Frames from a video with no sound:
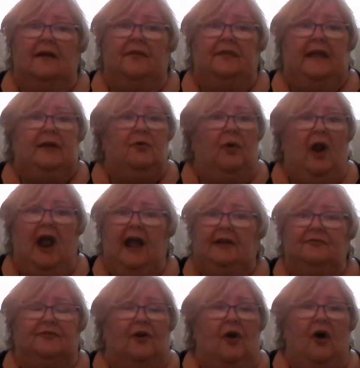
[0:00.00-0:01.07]
They
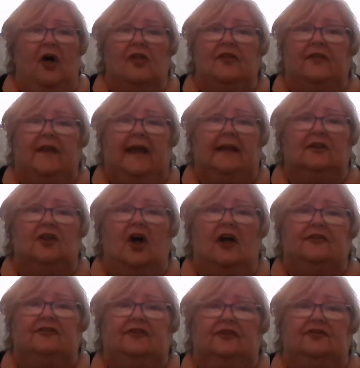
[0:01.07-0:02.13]
cried for all that they had
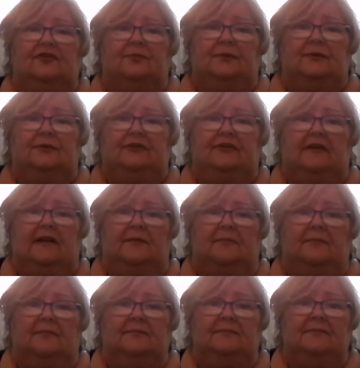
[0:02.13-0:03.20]
lost in Jerusalem.